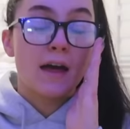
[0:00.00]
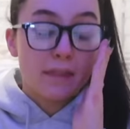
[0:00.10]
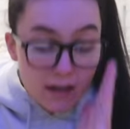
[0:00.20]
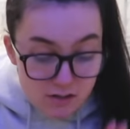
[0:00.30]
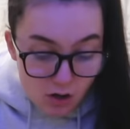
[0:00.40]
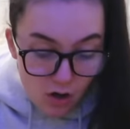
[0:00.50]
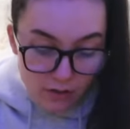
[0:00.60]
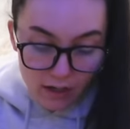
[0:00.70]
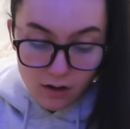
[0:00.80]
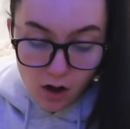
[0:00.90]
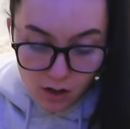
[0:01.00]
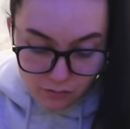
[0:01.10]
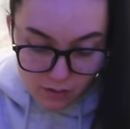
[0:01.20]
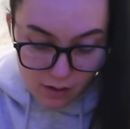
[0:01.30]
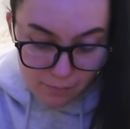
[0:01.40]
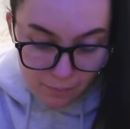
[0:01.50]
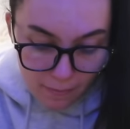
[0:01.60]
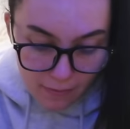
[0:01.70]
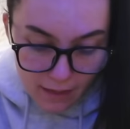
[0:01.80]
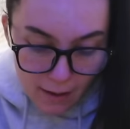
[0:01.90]
And that is all that I got from them.
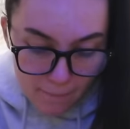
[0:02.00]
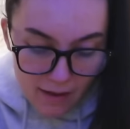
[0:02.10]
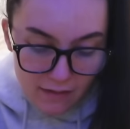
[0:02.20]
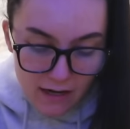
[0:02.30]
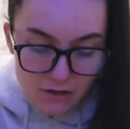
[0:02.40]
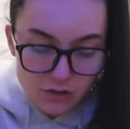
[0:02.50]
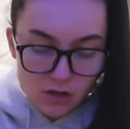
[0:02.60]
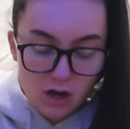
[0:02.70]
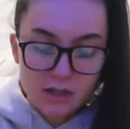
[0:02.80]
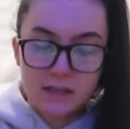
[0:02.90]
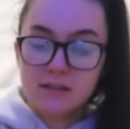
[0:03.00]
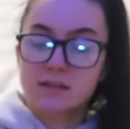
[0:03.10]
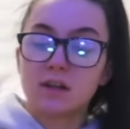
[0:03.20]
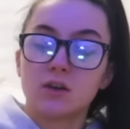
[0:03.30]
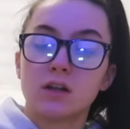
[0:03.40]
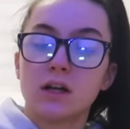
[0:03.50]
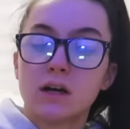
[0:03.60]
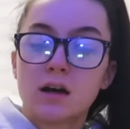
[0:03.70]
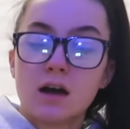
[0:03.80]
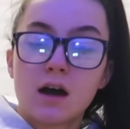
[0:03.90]
And then I just got like this little
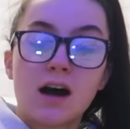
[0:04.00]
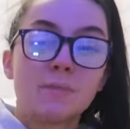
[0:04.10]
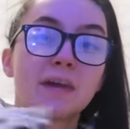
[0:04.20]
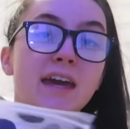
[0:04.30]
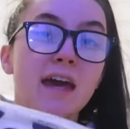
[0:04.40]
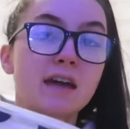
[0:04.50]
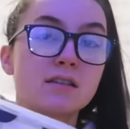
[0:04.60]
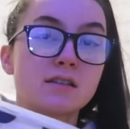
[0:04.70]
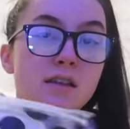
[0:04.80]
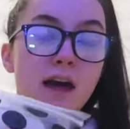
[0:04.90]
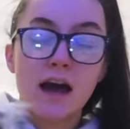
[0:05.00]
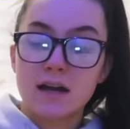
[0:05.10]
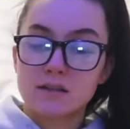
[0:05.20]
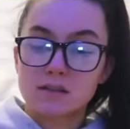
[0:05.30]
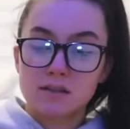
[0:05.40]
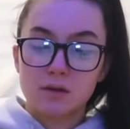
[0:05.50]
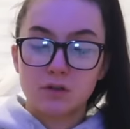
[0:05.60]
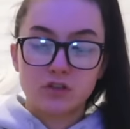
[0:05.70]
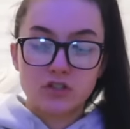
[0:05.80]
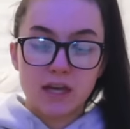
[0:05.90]
kit that
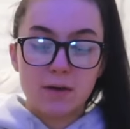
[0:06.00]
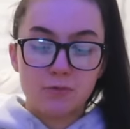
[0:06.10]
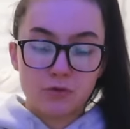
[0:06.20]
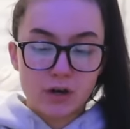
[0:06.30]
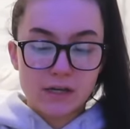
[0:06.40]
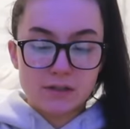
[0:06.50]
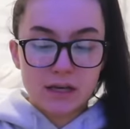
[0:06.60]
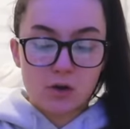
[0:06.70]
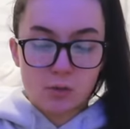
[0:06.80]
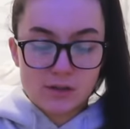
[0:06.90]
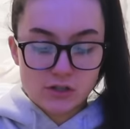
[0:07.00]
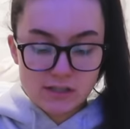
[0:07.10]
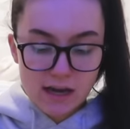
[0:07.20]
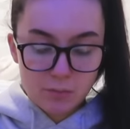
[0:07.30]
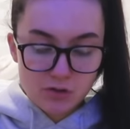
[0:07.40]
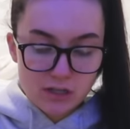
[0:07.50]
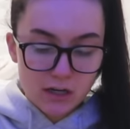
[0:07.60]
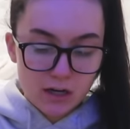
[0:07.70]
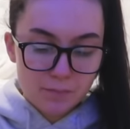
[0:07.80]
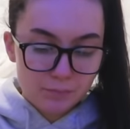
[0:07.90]
it just came free. It's like a whole bunch of samples in
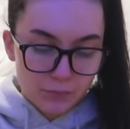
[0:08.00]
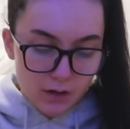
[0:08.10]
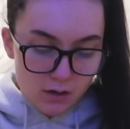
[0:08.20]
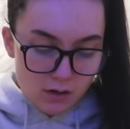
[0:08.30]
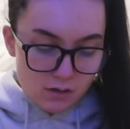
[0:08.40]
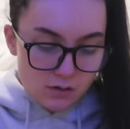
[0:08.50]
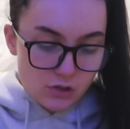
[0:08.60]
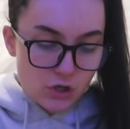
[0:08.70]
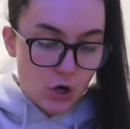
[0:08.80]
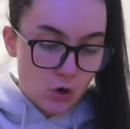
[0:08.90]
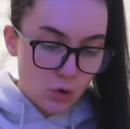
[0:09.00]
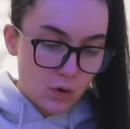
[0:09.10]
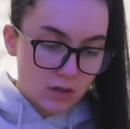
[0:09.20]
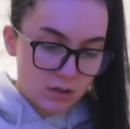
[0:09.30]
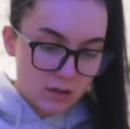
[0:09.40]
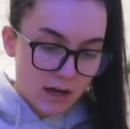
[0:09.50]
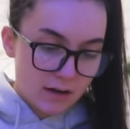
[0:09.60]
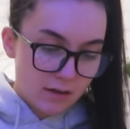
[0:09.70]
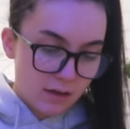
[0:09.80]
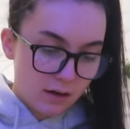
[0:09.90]
here. So yeah,
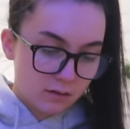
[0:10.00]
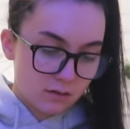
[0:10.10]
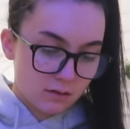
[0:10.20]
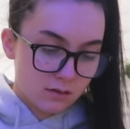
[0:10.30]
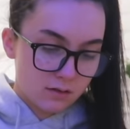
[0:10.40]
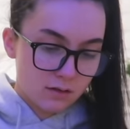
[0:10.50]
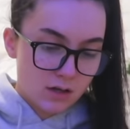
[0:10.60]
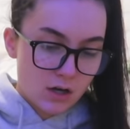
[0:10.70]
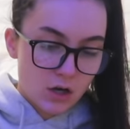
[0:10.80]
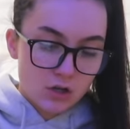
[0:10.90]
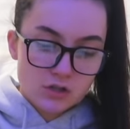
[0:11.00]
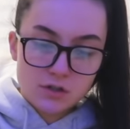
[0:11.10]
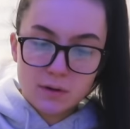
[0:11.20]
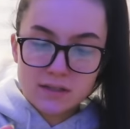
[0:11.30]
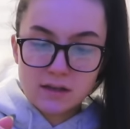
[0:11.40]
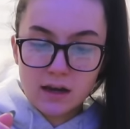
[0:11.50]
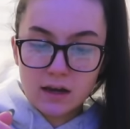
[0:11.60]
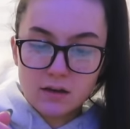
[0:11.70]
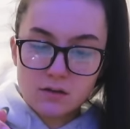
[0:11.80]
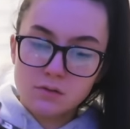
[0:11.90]
nothing too
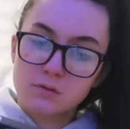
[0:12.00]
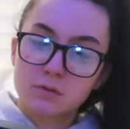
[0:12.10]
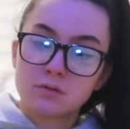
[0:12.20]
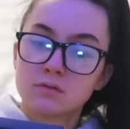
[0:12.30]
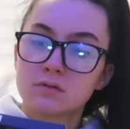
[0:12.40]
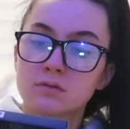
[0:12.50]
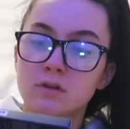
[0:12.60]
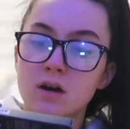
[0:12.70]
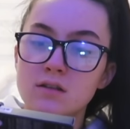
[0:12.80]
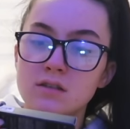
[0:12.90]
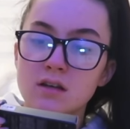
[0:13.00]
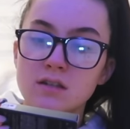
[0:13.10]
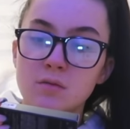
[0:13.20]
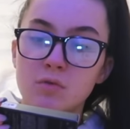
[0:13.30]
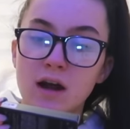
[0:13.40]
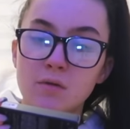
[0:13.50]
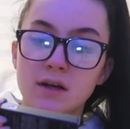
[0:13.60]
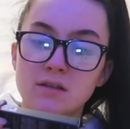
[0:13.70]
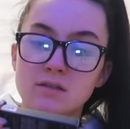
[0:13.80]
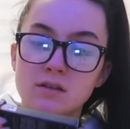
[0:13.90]
exciting. Oh, Anastasia Brow
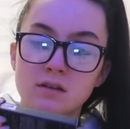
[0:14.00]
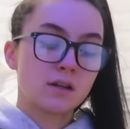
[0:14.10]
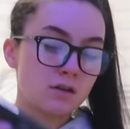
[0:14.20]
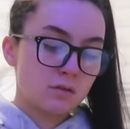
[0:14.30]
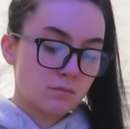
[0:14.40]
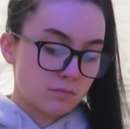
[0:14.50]
Wiz. Little